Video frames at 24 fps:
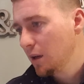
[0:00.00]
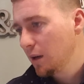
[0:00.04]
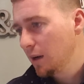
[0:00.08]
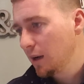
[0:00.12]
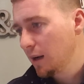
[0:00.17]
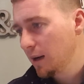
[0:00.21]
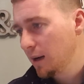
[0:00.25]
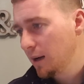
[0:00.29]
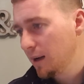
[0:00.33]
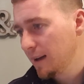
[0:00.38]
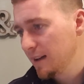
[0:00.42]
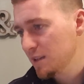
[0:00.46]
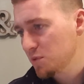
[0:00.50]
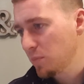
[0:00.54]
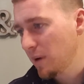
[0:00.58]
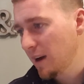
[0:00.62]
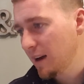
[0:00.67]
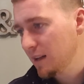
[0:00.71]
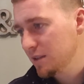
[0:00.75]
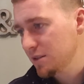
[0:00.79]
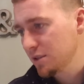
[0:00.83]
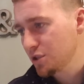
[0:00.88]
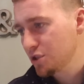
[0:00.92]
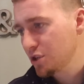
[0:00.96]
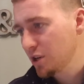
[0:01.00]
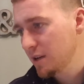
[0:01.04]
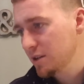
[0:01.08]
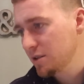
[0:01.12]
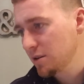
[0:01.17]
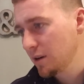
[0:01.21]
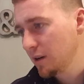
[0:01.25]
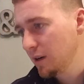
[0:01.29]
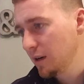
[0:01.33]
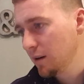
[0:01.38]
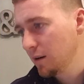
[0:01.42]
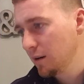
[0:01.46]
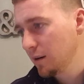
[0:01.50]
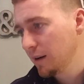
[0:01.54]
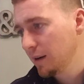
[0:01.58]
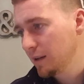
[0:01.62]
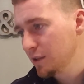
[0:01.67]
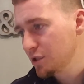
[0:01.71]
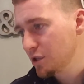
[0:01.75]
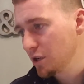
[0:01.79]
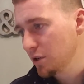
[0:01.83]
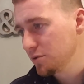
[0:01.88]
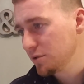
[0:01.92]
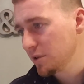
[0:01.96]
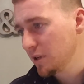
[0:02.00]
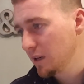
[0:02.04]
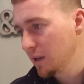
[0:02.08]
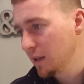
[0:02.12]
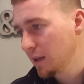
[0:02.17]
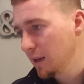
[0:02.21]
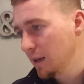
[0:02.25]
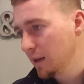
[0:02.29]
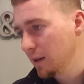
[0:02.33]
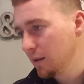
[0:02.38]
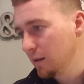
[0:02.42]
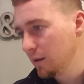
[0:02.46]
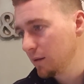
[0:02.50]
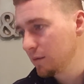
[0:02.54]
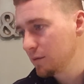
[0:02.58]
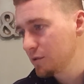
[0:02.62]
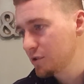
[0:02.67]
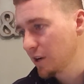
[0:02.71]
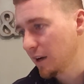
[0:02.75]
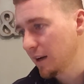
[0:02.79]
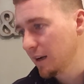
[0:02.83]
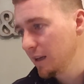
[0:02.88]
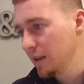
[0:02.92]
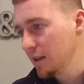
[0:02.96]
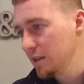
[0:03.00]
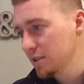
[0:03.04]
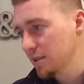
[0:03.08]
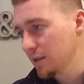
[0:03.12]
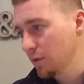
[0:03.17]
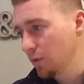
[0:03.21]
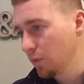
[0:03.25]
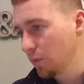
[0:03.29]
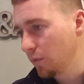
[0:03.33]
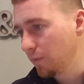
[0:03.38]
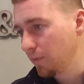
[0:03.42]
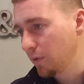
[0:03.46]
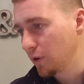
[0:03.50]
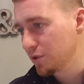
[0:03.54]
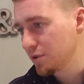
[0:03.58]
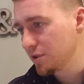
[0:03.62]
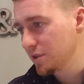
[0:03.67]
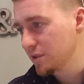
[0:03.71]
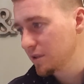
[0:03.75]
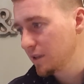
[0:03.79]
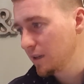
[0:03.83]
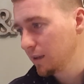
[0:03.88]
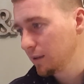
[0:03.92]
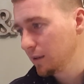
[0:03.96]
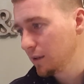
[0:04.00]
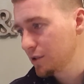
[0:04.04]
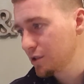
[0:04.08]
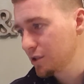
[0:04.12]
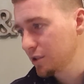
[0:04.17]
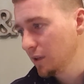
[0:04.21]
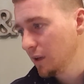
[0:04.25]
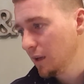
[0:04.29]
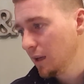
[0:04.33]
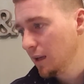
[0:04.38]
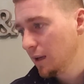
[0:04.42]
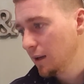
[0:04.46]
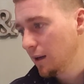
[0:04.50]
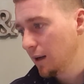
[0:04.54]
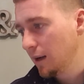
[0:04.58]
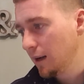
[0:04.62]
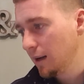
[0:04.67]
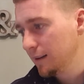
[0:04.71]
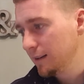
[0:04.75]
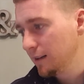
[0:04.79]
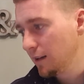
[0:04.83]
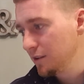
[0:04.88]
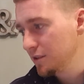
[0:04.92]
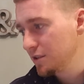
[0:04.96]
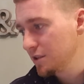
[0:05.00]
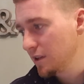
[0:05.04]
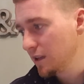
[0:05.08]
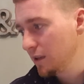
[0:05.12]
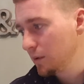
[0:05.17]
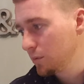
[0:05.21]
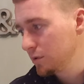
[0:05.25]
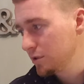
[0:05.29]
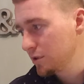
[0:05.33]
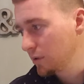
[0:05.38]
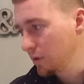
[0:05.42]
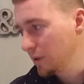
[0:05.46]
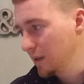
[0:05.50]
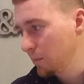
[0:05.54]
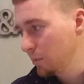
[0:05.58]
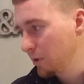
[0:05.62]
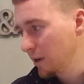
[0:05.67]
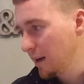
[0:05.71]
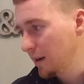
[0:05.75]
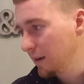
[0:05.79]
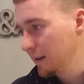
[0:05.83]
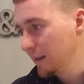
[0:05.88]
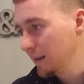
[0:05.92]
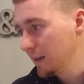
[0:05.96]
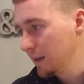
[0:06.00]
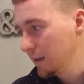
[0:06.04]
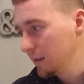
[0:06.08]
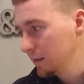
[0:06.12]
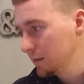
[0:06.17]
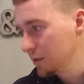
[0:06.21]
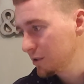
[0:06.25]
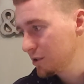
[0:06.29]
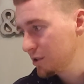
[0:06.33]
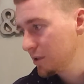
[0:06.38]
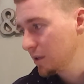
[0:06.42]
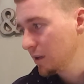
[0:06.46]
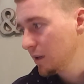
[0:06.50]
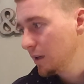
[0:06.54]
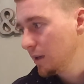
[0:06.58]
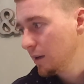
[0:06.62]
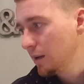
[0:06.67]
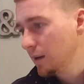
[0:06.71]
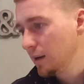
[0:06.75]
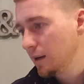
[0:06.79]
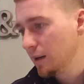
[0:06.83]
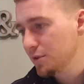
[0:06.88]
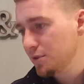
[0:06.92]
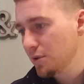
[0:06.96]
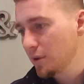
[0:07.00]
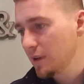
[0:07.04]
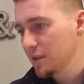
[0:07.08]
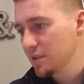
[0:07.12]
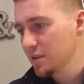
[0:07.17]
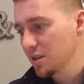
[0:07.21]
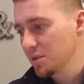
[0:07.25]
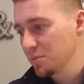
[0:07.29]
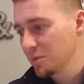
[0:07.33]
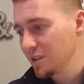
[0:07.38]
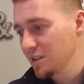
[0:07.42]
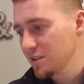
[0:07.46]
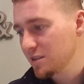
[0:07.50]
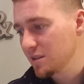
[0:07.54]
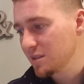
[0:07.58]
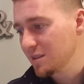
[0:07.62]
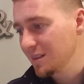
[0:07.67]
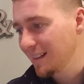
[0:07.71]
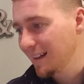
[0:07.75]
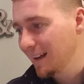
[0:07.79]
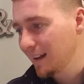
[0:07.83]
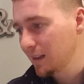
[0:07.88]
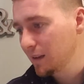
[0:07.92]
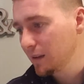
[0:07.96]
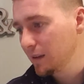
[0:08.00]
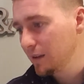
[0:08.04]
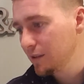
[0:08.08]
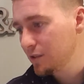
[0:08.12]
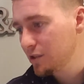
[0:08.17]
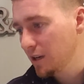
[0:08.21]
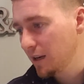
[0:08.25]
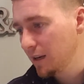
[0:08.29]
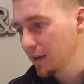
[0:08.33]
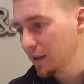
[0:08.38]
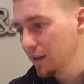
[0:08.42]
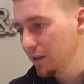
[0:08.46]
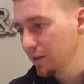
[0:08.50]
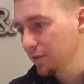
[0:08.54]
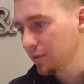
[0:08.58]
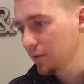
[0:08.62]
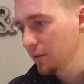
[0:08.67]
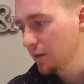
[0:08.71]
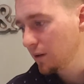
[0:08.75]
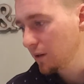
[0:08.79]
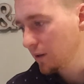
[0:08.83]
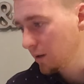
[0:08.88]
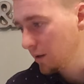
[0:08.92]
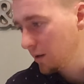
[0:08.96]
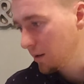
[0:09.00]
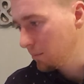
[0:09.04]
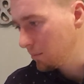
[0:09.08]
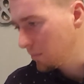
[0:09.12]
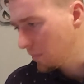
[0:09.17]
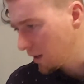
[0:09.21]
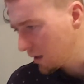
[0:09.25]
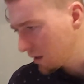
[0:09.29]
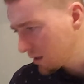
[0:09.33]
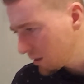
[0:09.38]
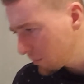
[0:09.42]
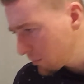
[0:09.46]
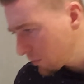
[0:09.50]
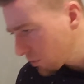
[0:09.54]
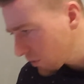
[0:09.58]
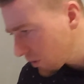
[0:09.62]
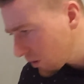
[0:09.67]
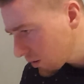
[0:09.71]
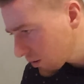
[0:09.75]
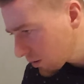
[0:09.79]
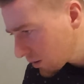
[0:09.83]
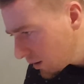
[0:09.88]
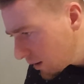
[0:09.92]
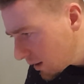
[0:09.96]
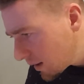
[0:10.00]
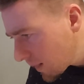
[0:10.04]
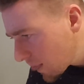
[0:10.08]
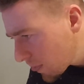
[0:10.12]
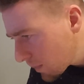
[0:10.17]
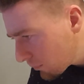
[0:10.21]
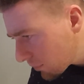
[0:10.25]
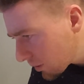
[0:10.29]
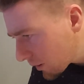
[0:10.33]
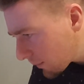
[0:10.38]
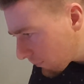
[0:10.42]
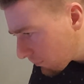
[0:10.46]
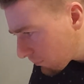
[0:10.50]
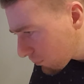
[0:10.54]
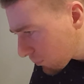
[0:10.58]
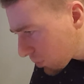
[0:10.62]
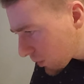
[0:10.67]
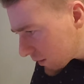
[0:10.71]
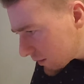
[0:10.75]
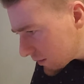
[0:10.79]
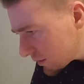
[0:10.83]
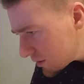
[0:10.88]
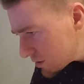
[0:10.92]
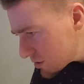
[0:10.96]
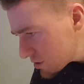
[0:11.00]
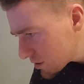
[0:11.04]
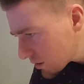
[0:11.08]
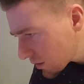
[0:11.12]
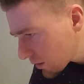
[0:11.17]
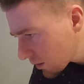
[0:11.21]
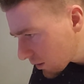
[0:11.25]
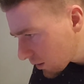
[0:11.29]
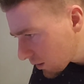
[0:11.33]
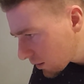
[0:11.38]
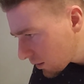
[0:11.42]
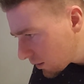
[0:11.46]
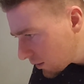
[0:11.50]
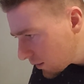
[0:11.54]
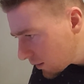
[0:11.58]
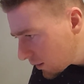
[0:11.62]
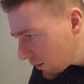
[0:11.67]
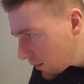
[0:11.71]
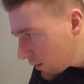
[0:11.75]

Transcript: it has Binance Exchange on here, and it shows it in Chinese versus English, and all these other ones are labeled out in English. So that tells me this is likely Chinese. I could be wrong, but I'm pretty sure